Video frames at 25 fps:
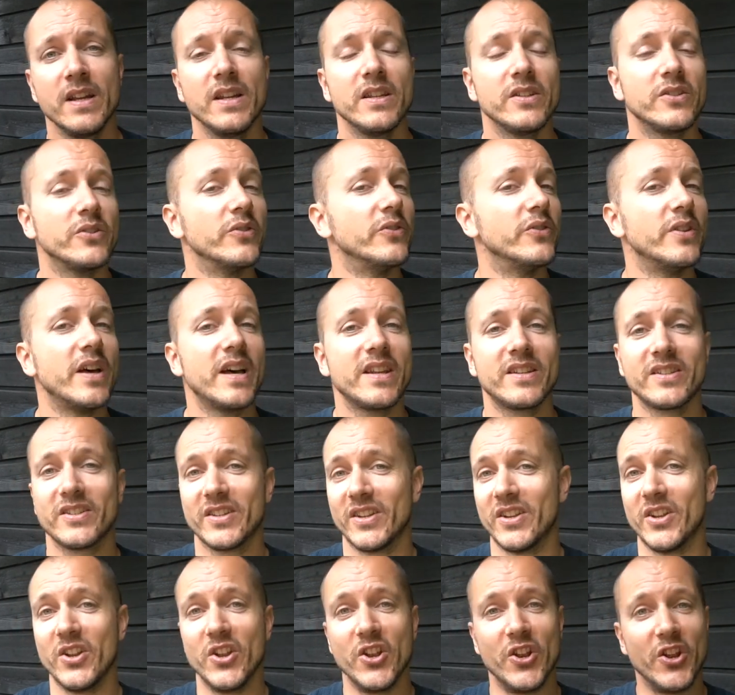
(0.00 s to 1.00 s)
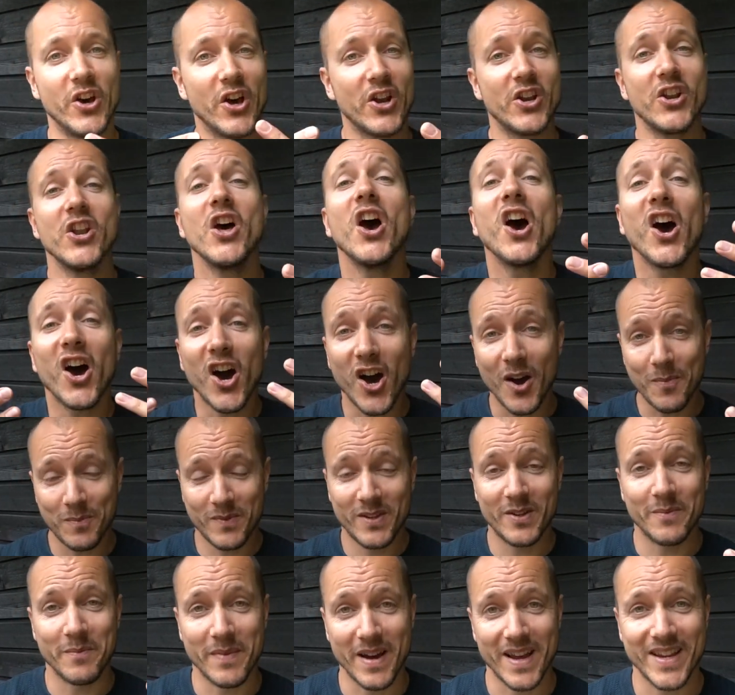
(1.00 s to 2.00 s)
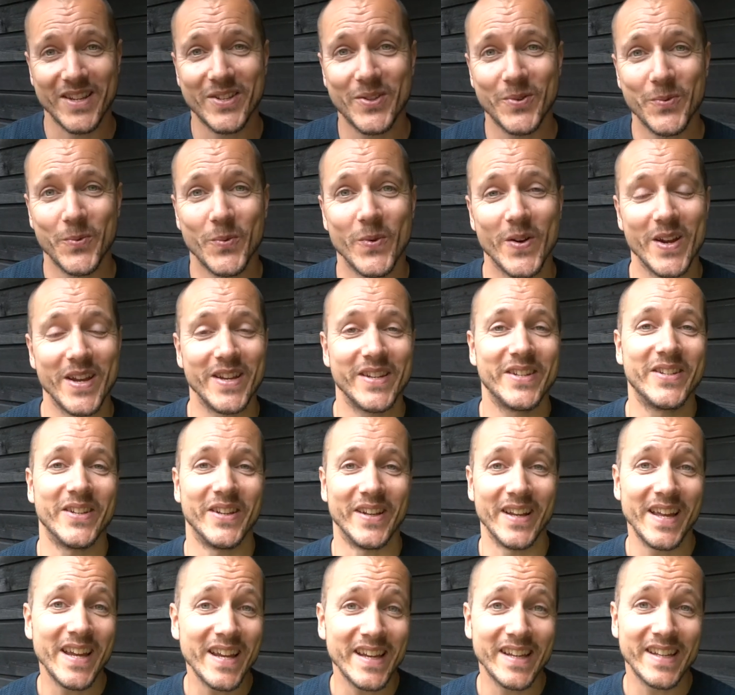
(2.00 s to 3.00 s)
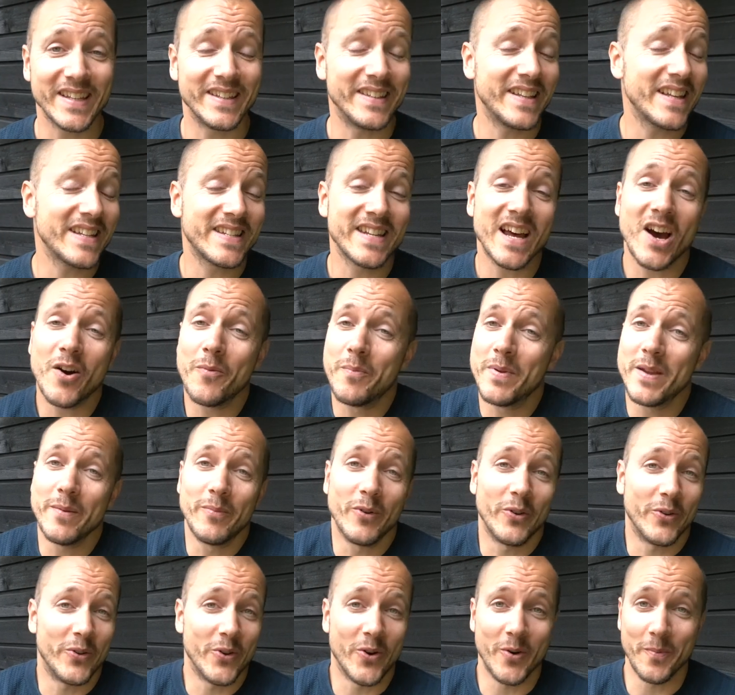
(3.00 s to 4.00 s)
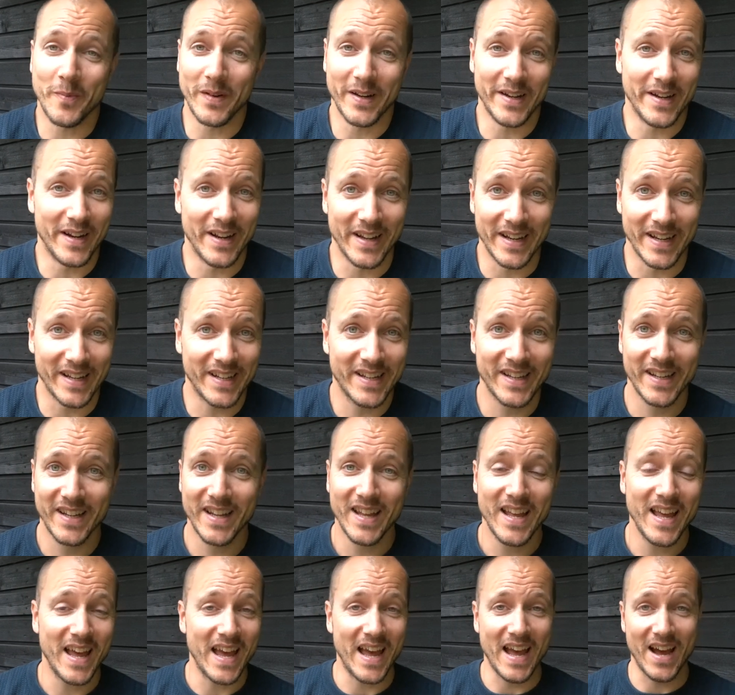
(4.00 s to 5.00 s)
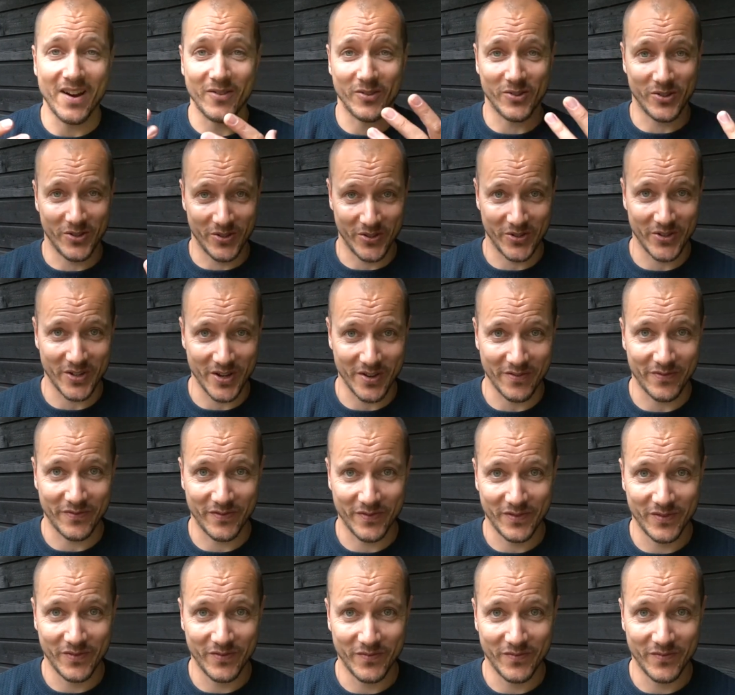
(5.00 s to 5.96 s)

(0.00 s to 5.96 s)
So that's a non-optimized way to link and that's how people normally link out to stuff.